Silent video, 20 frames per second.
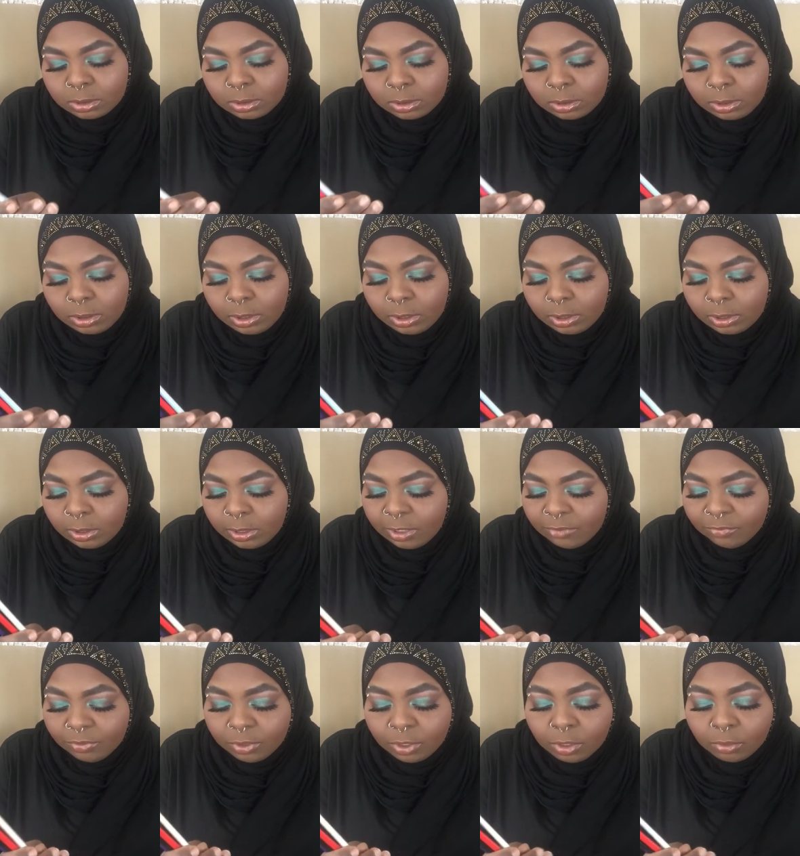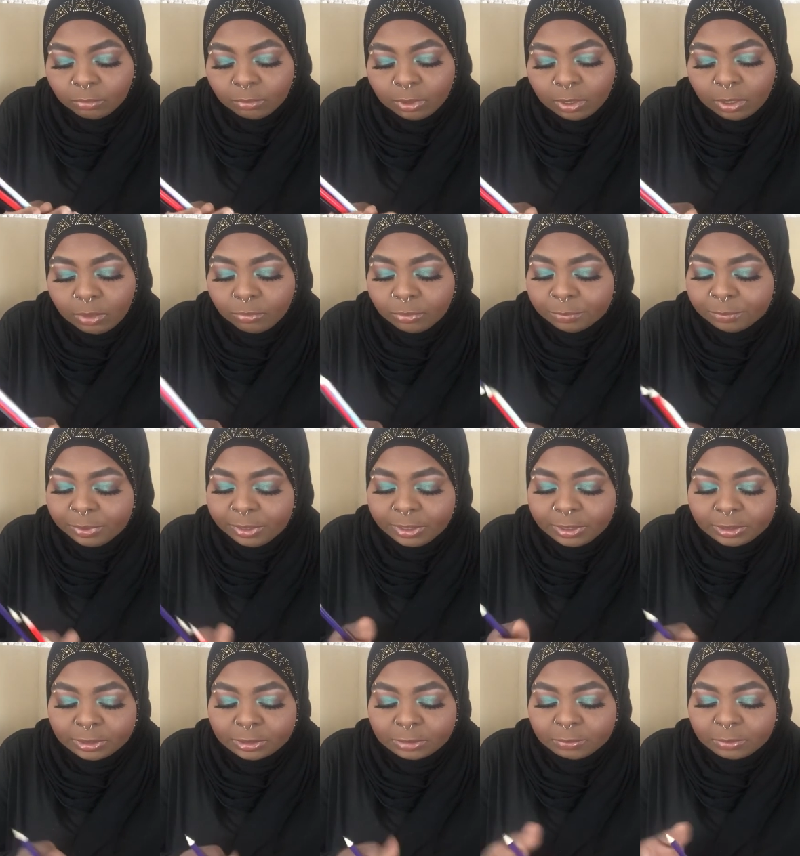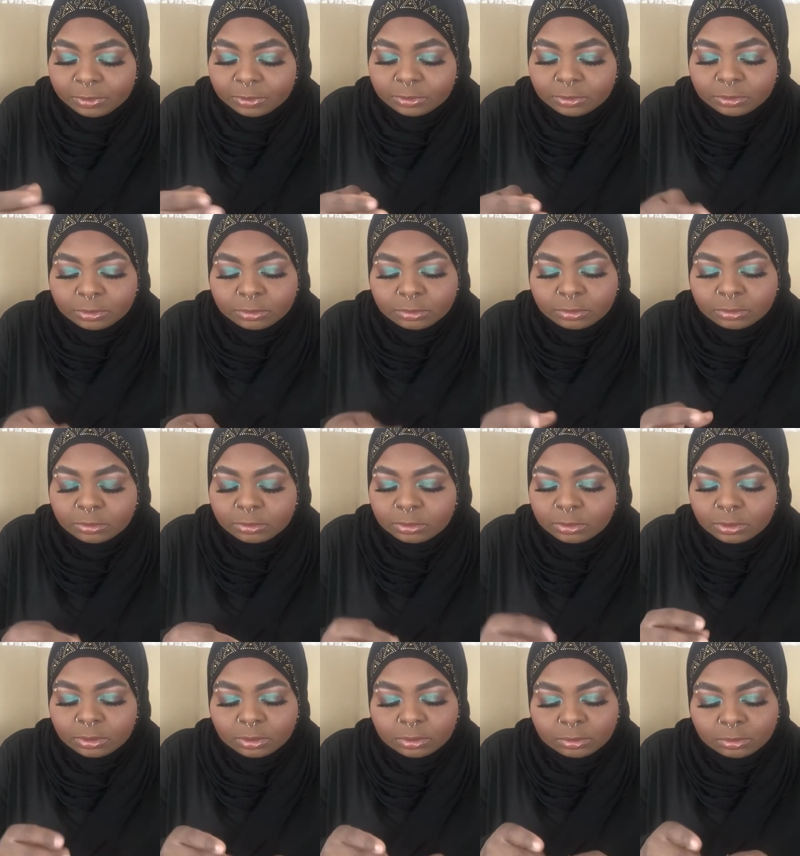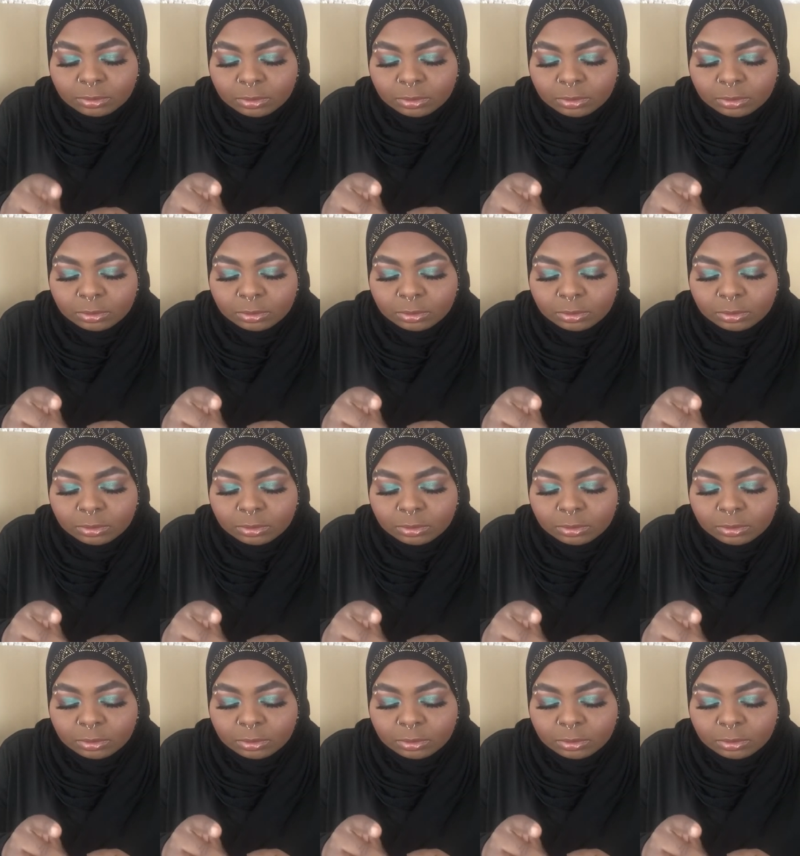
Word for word: Can't never go wrong with pens, pencils, and,